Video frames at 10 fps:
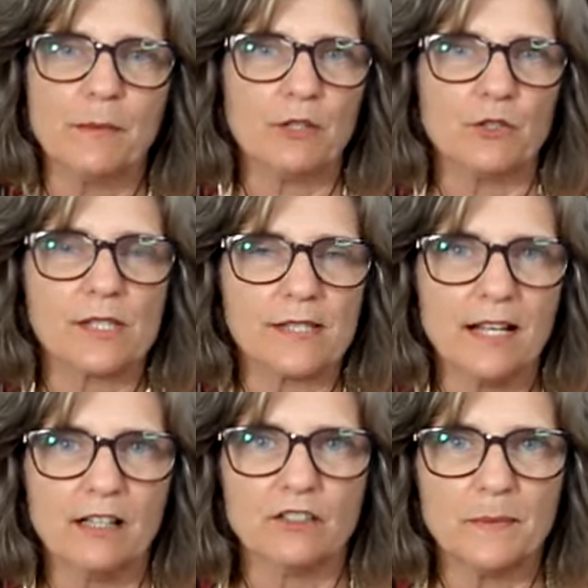about
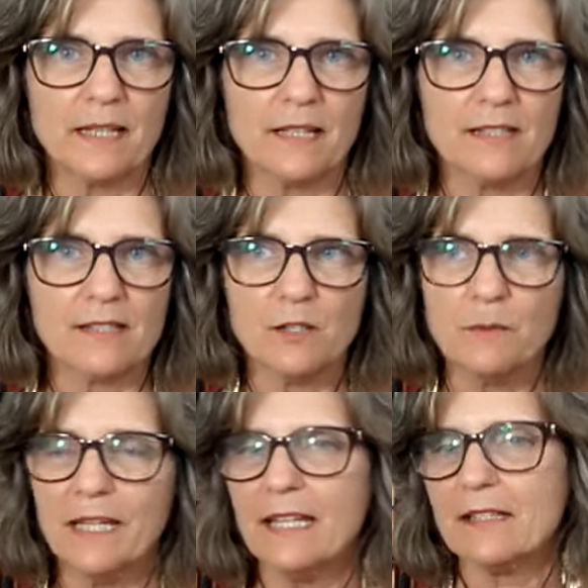yourself, because you
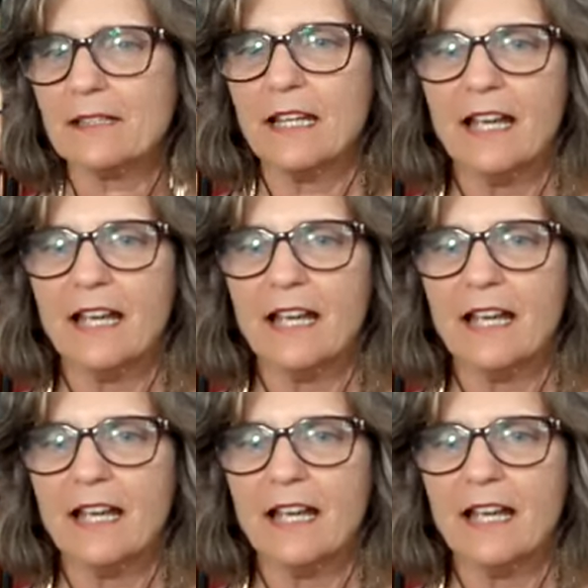may get,